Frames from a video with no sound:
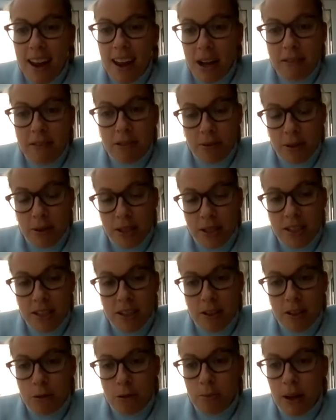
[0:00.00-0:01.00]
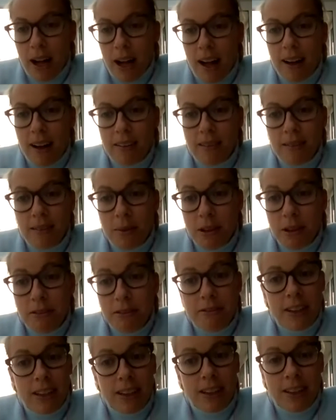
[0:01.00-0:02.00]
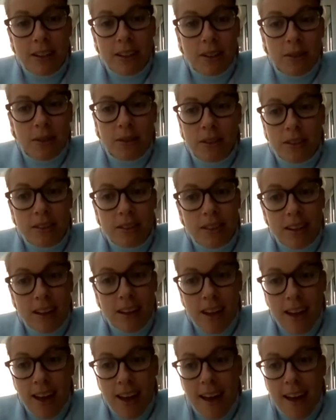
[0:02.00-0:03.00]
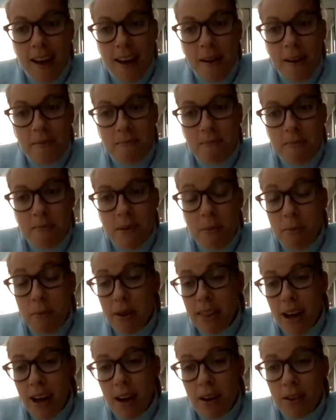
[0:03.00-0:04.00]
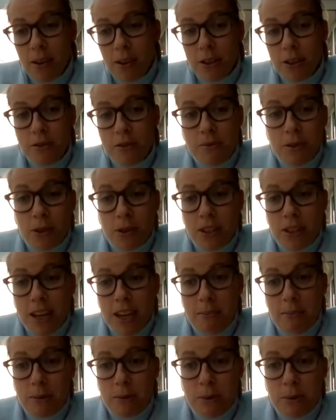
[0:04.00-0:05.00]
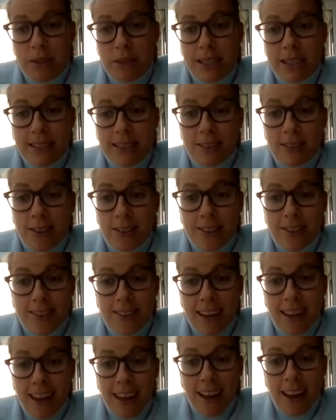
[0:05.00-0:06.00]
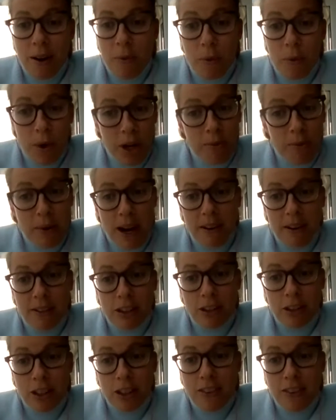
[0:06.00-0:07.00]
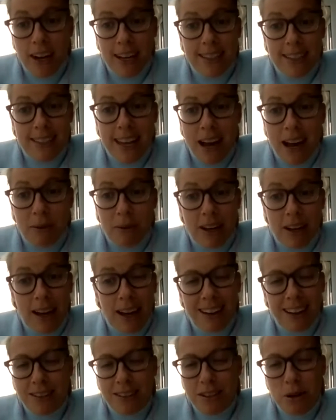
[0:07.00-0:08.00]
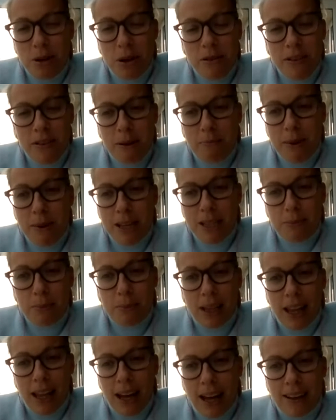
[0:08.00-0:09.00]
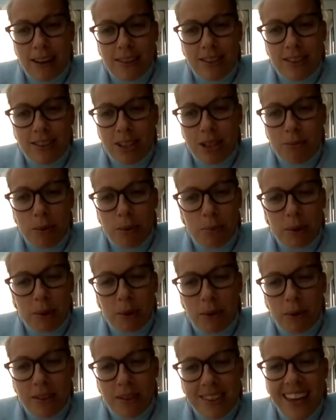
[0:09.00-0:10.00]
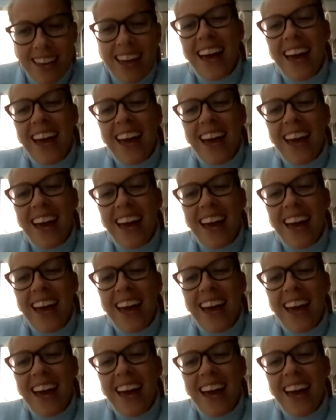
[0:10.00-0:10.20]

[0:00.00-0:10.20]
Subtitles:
you know, whatever we turn up at, we feel included. And without those names preceding us, we'd be having those fights now. And I don't know if I'd be as polite as she probably was.